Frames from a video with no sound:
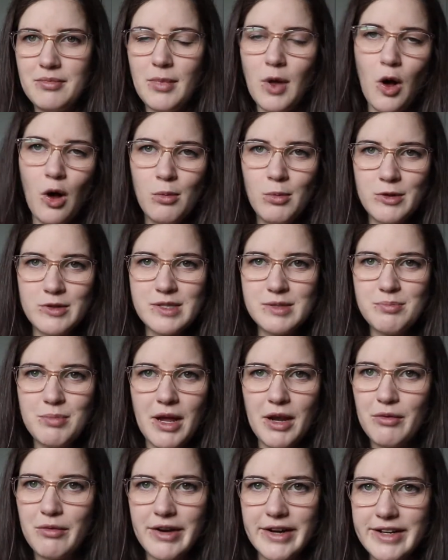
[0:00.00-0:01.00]
almost
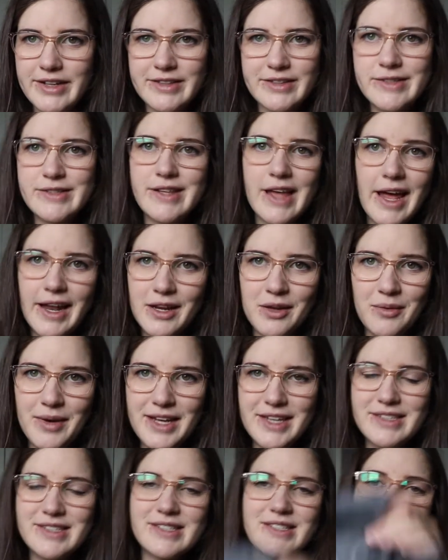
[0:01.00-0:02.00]
bedridden
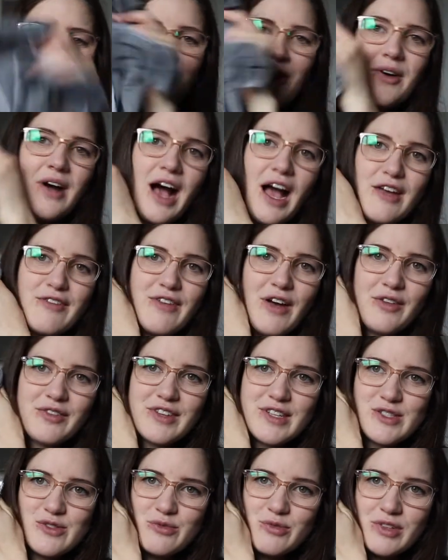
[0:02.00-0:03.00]
anyways, so I found
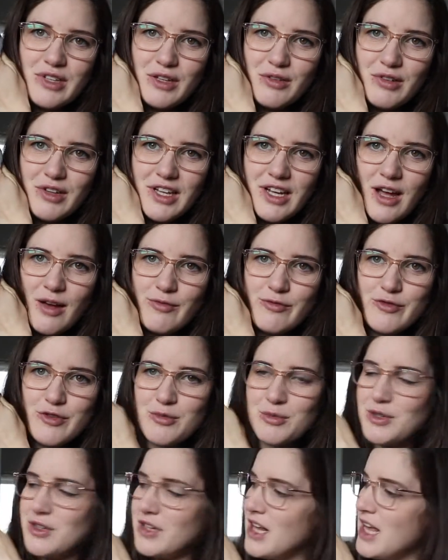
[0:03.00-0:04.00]
this really, really
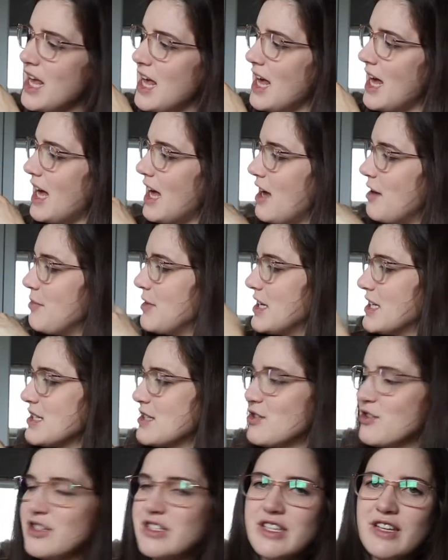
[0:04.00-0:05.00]
comfortable. It is
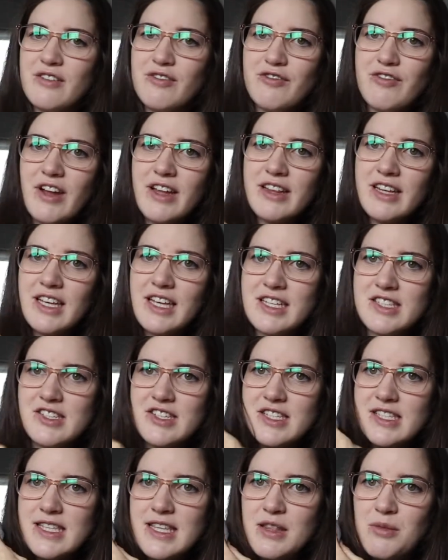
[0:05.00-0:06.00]
nursing friendly, as you
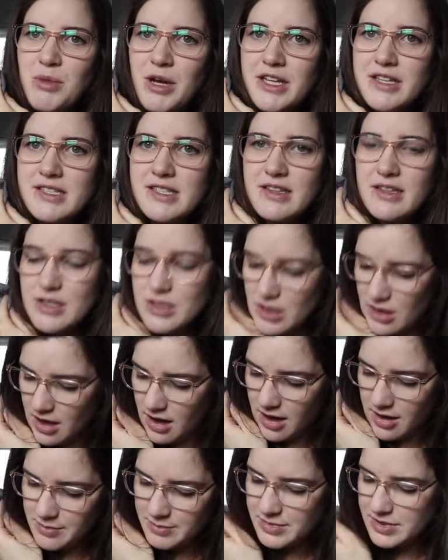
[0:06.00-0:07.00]
can see the buttons at the
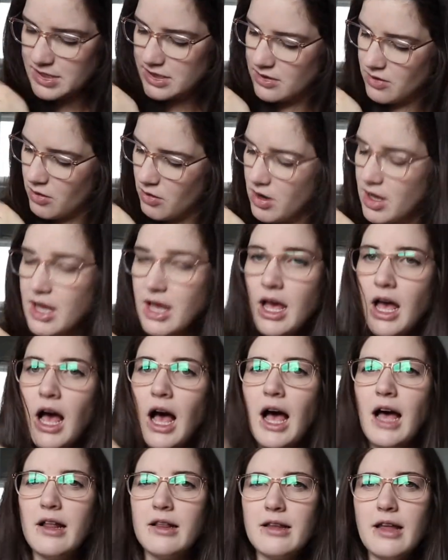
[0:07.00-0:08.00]
top, so
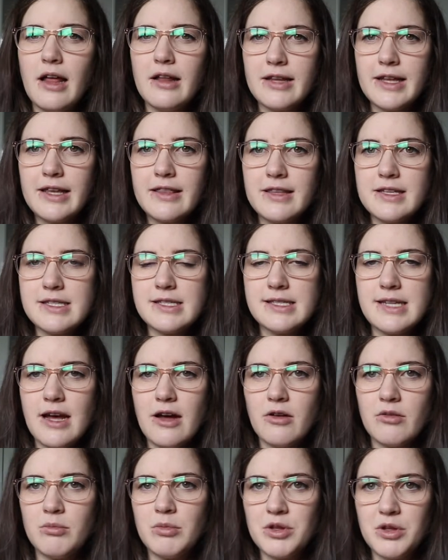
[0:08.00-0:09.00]
I'll link this
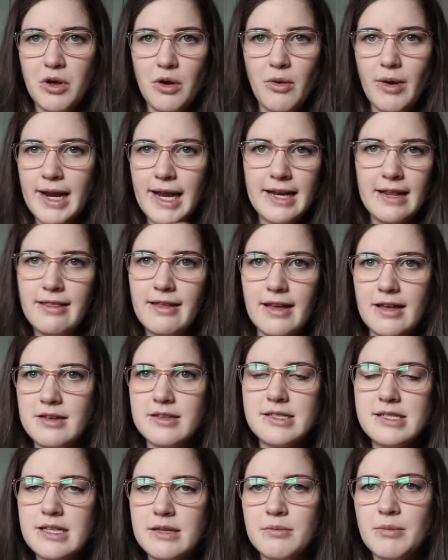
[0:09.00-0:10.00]
down below, and anything
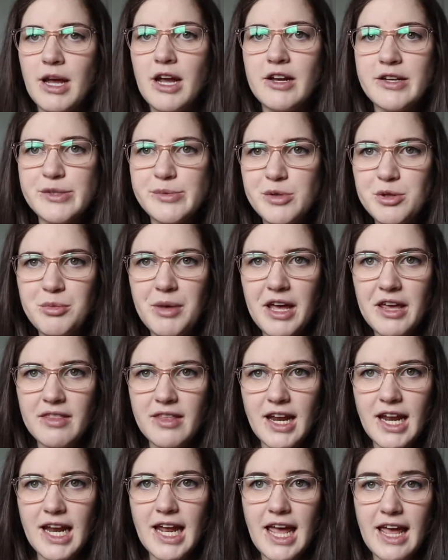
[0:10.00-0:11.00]
else in my hospital bag
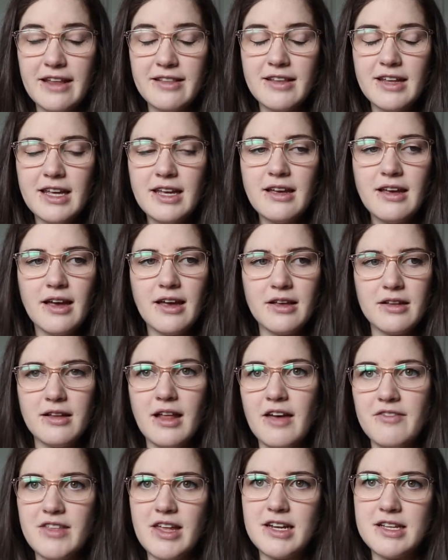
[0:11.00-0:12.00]
that I can link, I'll
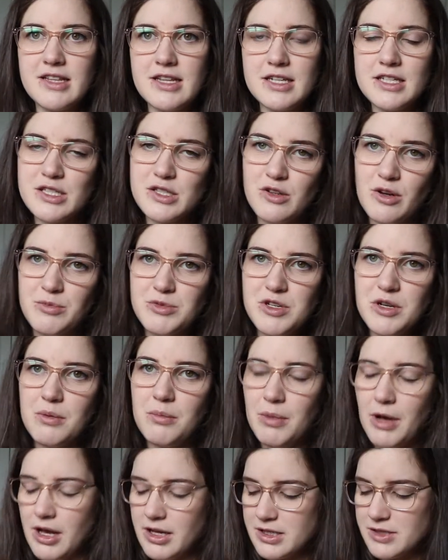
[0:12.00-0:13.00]
have that in the description
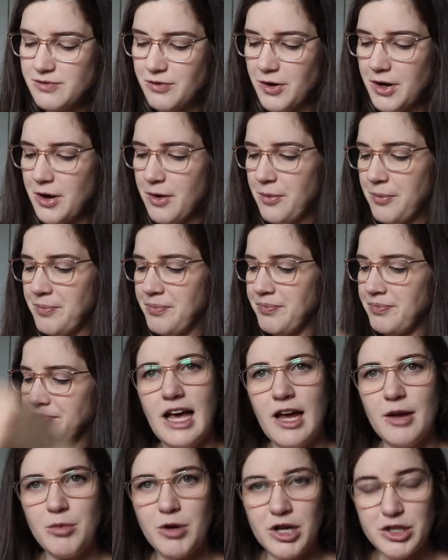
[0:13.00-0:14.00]
box for you.
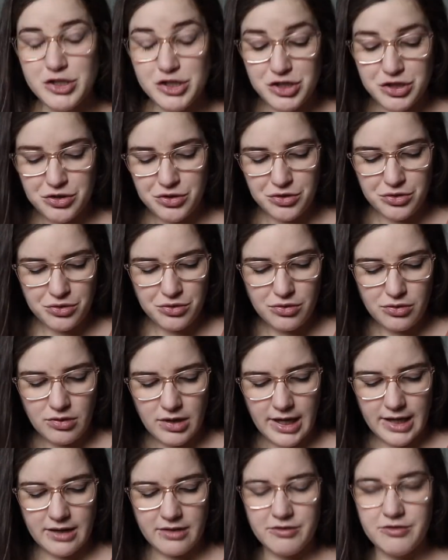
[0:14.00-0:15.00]
I brought two
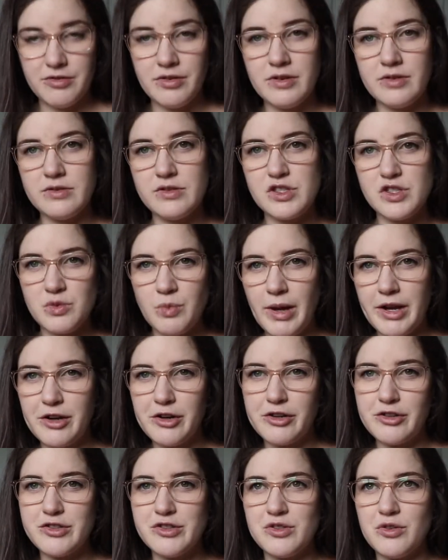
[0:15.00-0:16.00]
kind of
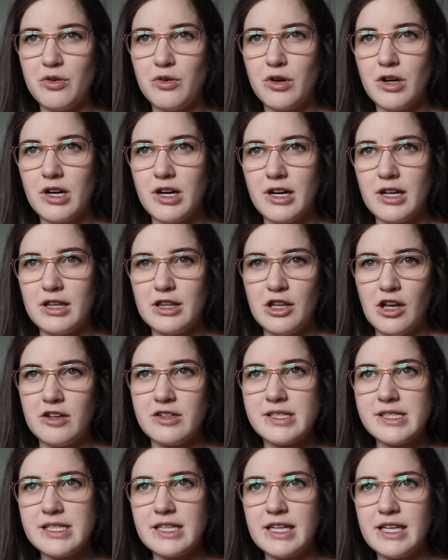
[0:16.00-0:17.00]
sweaters or
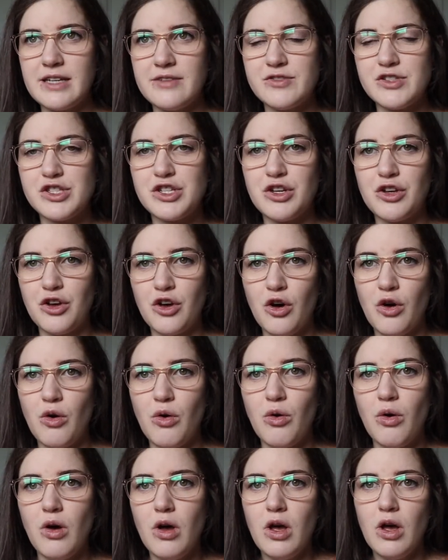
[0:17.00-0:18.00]
long sleeves to
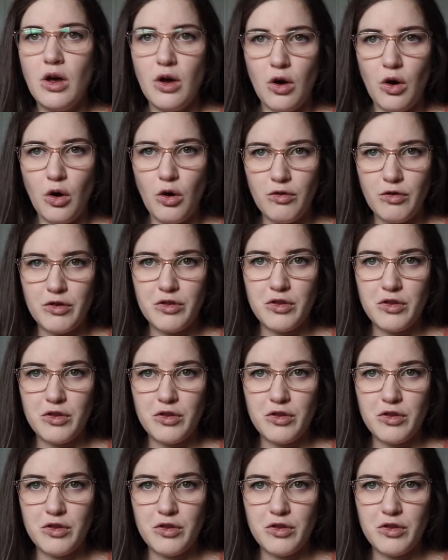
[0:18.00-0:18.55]
go over